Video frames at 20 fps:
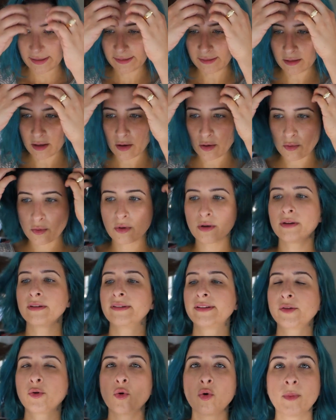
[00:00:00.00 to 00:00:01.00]
So
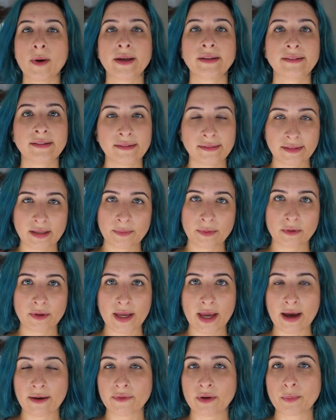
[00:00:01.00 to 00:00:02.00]
school buses typically
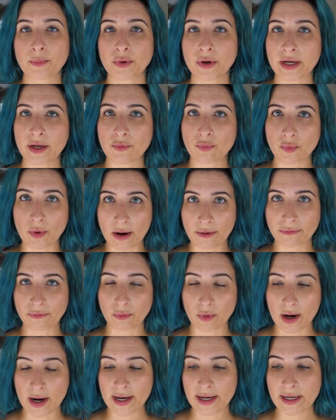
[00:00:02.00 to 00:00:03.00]
have a pretty rough
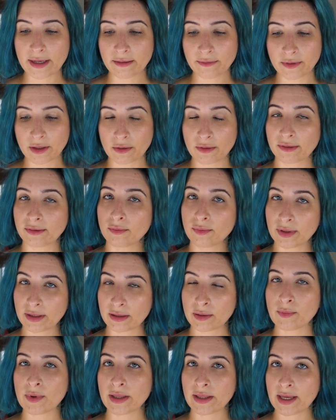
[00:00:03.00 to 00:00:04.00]
ride. There is a
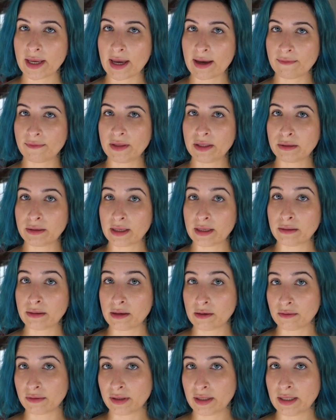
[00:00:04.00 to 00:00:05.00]
reason why they have these nice
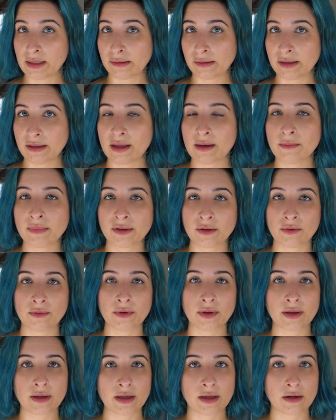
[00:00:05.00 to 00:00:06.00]
air seats in them.
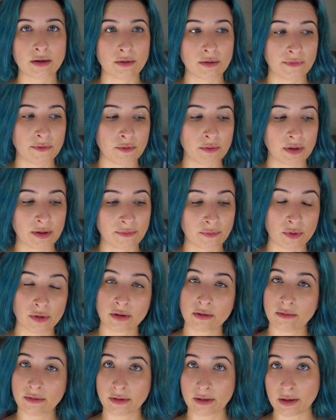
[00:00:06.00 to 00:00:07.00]
So, you know, if you can afford
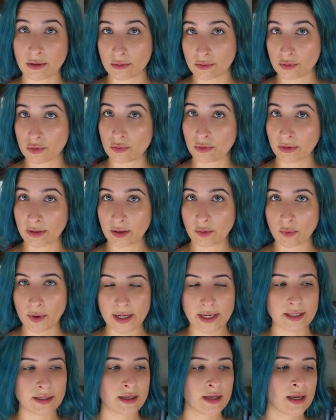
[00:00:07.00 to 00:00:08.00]
those, they are totally
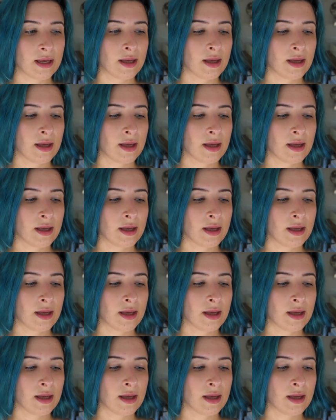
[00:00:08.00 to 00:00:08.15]
great.